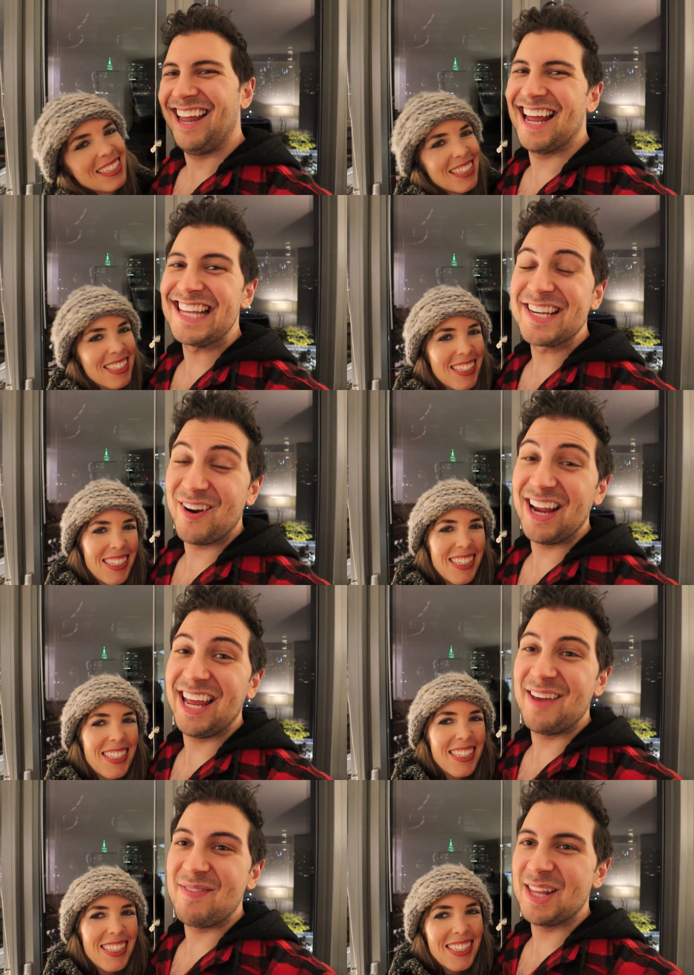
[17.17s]
Speaker 1: yeah, it's a great
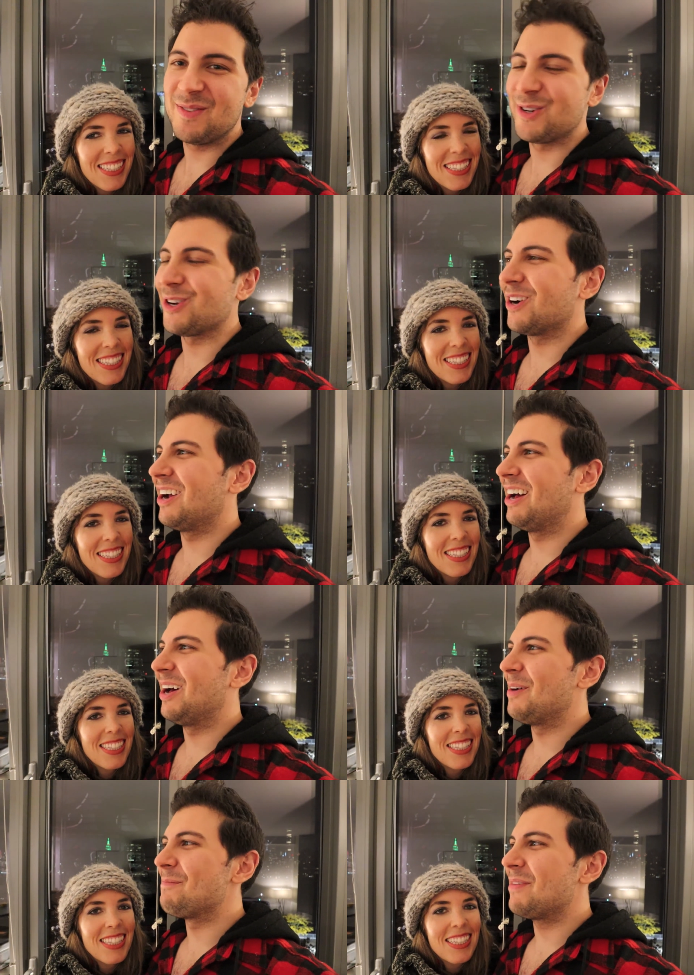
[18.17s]
name, that's for sure.
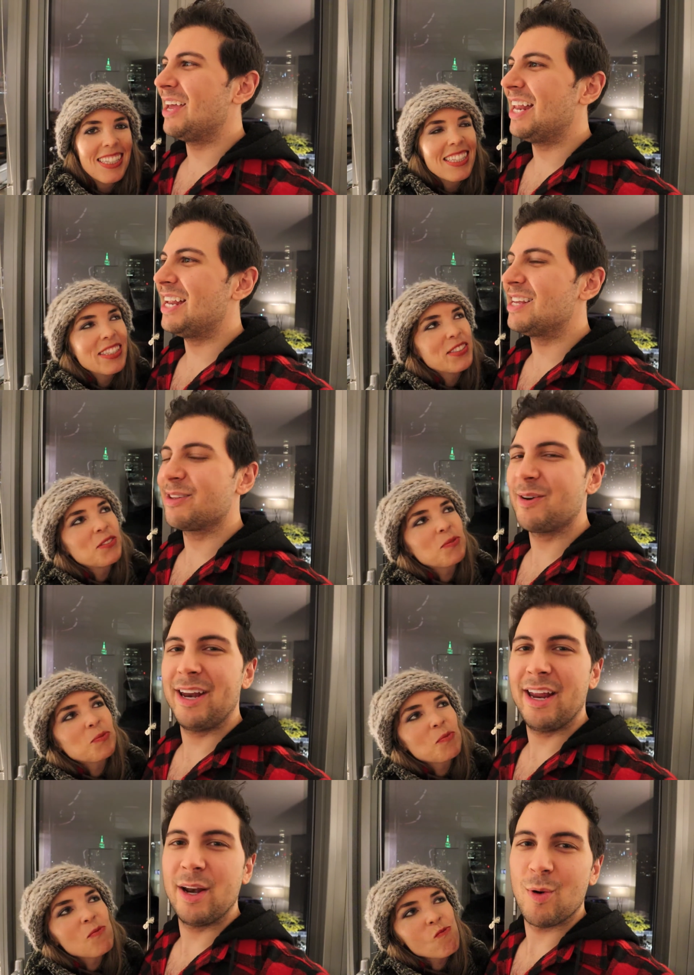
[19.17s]
Um, it is
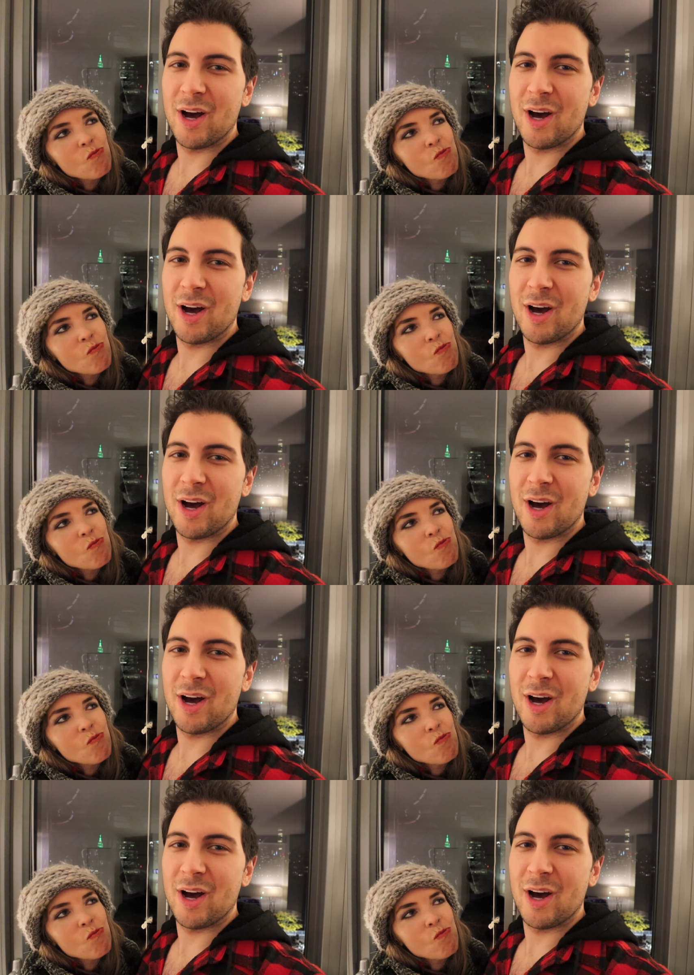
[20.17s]
located in